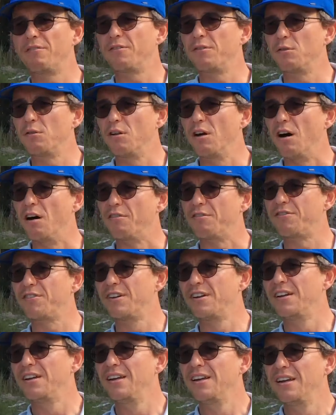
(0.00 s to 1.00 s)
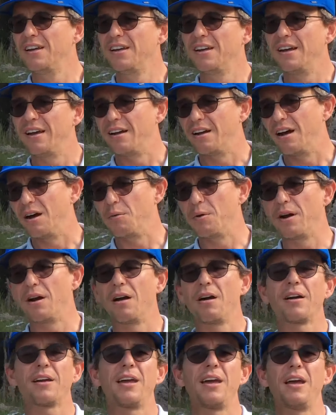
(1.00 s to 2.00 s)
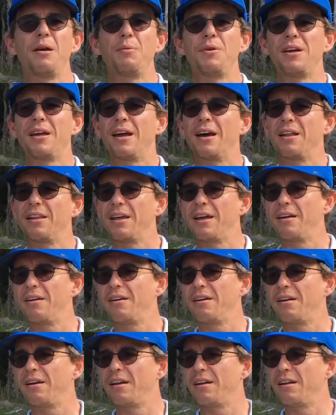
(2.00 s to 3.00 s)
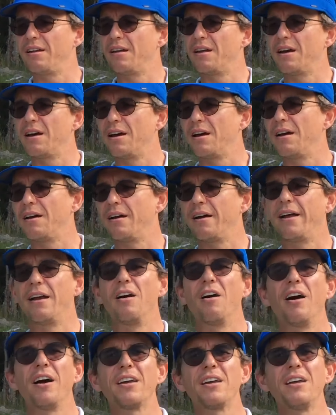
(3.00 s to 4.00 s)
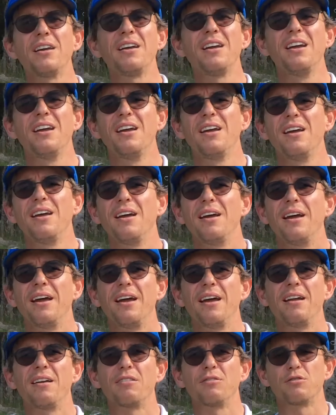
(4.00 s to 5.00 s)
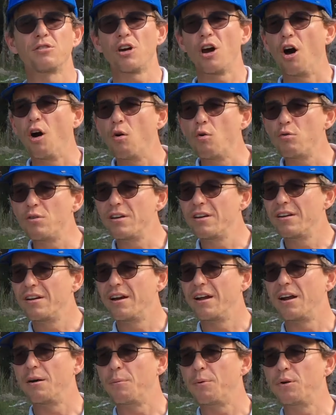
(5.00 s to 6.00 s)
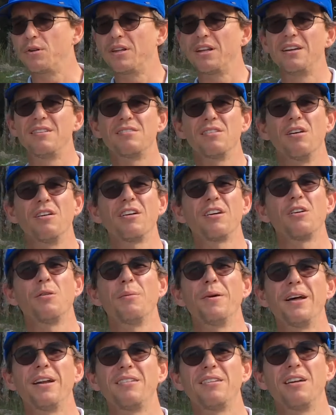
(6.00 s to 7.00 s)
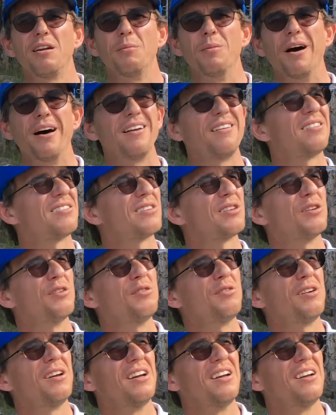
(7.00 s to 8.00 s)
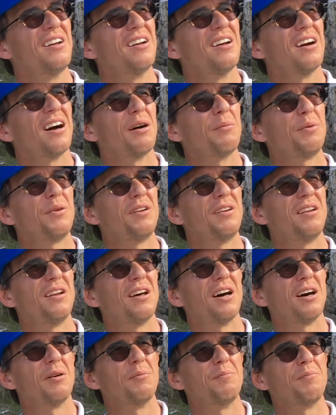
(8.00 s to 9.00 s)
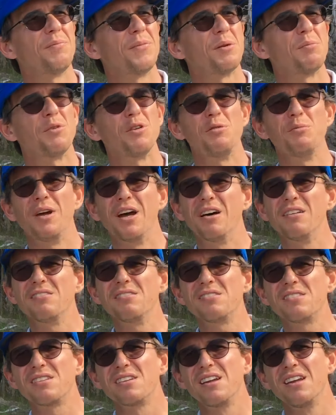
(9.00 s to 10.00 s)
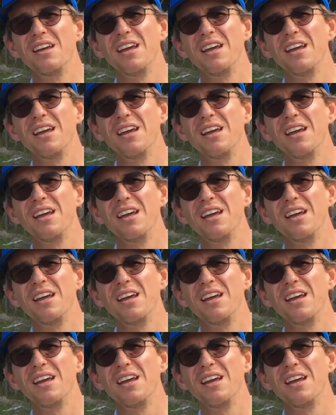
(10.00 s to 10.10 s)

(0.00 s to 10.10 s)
fall off. And I went camping out there and hiking, and it was cold, and I put these on. I got down to -2 up in the Blue Mountains,